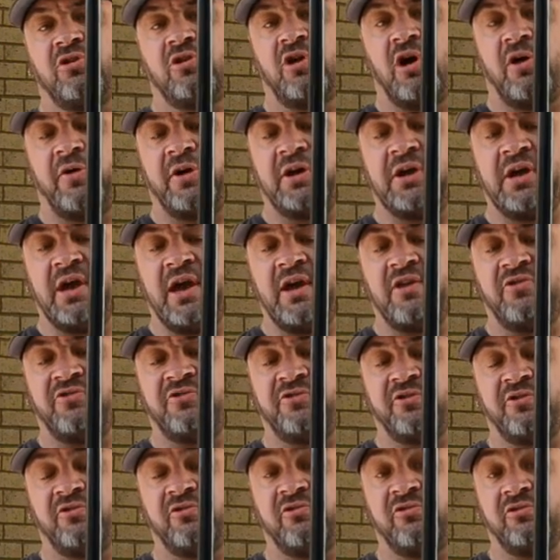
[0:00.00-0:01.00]
and
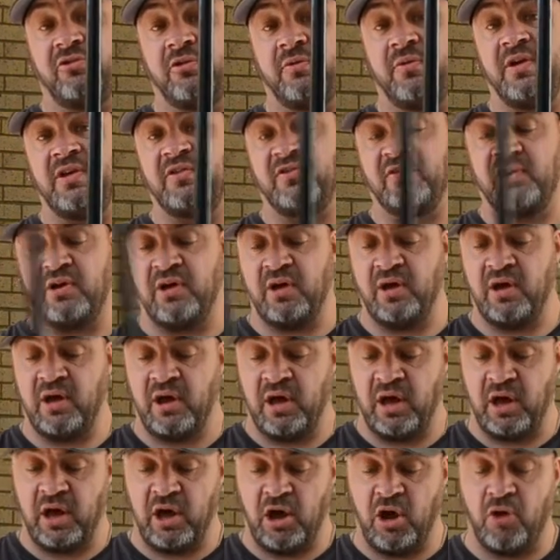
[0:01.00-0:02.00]
corrugations there is
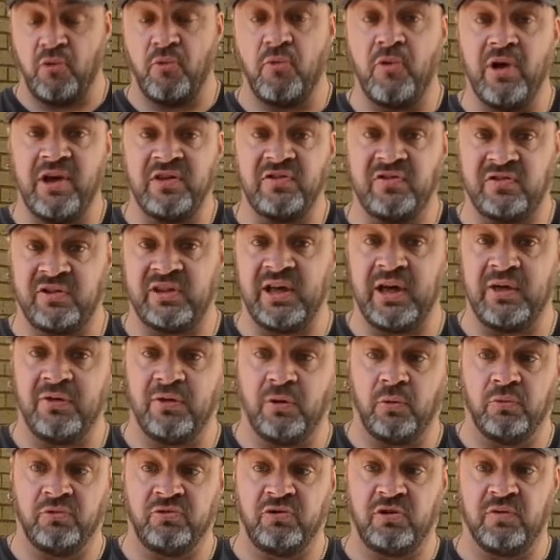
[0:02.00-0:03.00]
a risk that
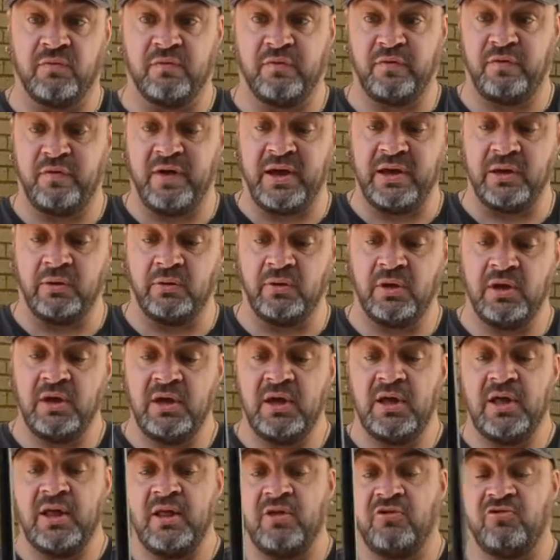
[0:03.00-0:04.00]
those can fail.
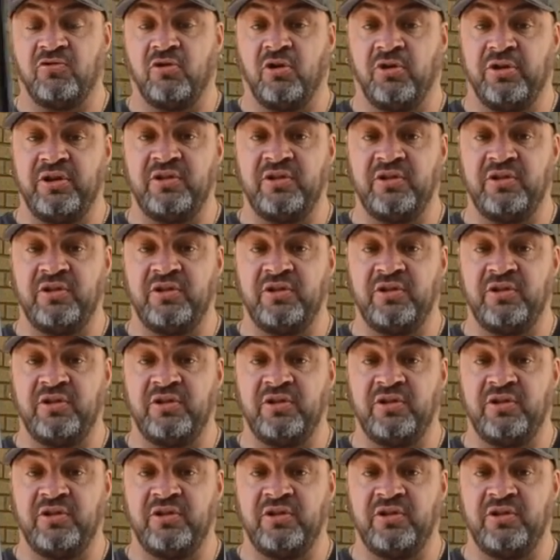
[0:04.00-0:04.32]
So